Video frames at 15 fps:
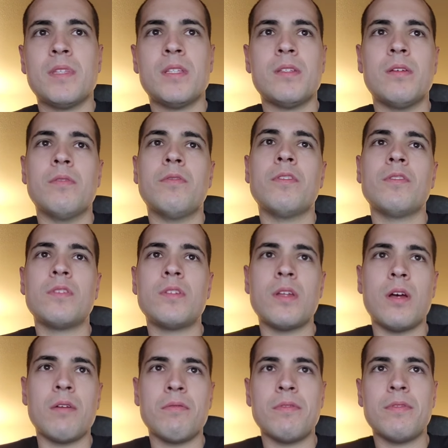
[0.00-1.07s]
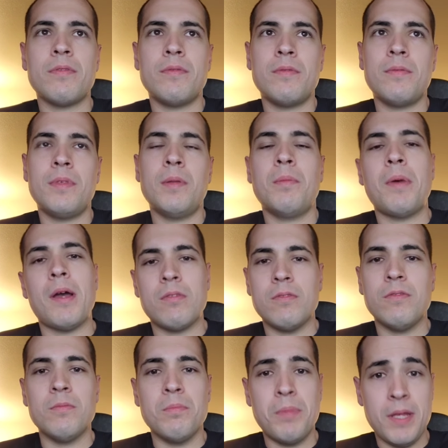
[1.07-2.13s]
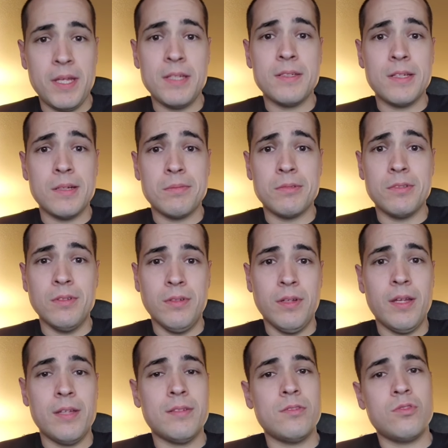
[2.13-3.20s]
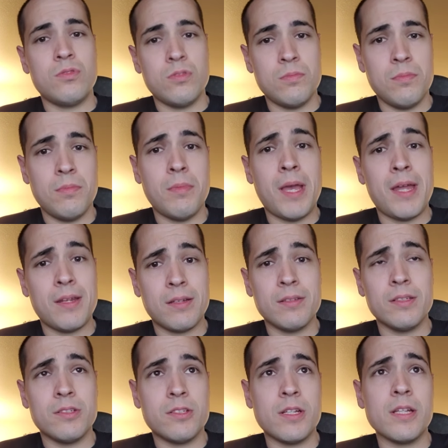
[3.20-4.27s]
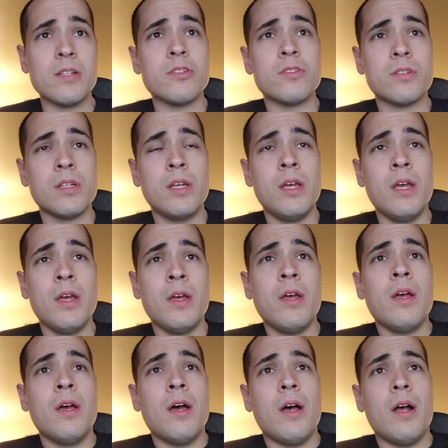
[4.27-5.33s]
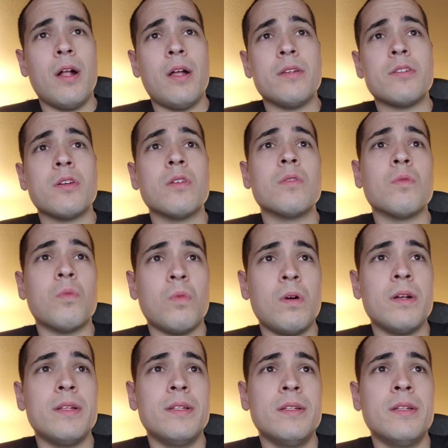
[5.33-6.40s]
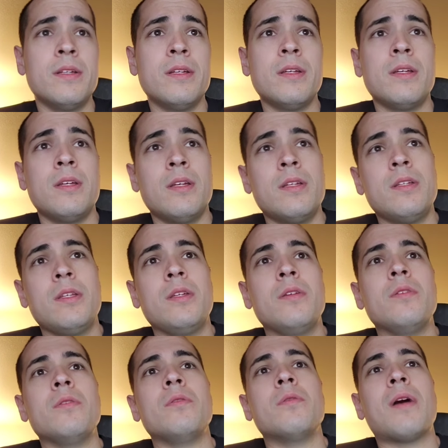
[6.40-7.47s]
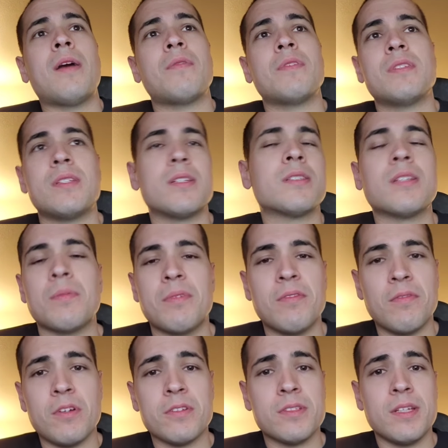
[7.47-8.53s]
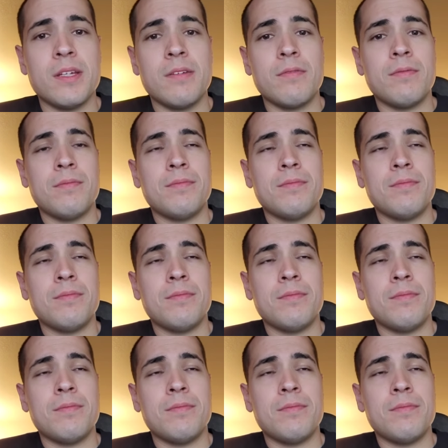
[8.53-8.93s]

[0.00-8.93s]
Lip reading: So first off, power from pain table has dramatically changed. Turn 1, you have a 6-up invul save.